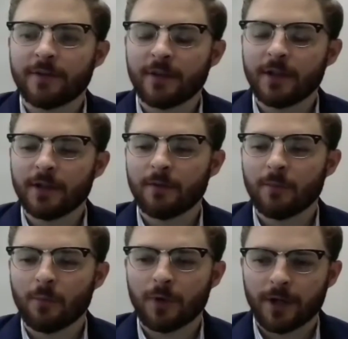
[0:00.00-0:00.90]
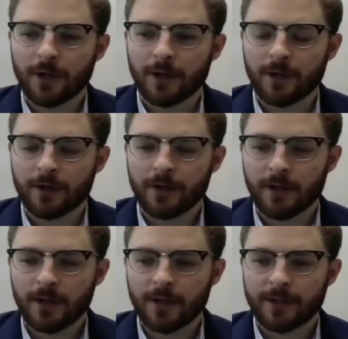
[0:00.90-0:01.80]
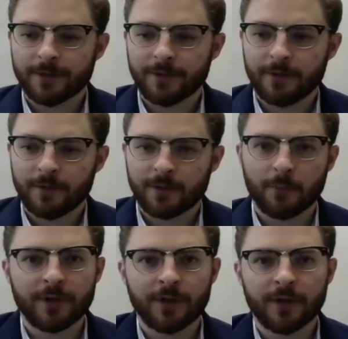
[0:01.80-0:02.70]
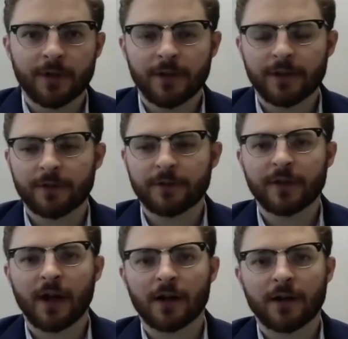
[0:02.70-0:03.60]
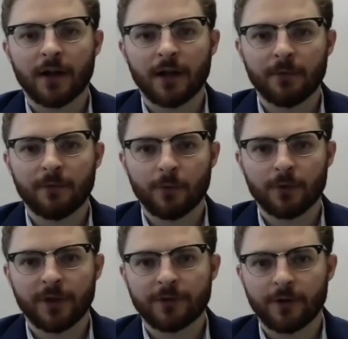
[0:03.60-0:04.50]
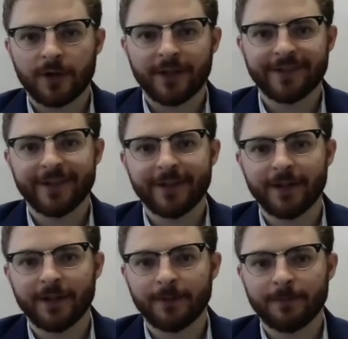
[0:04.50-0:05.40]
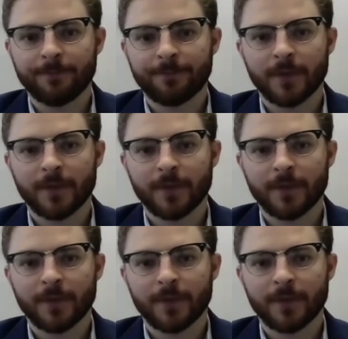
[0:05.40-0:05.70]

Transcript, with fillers: I see it where uh, someone gets DACA before they turn eighteen,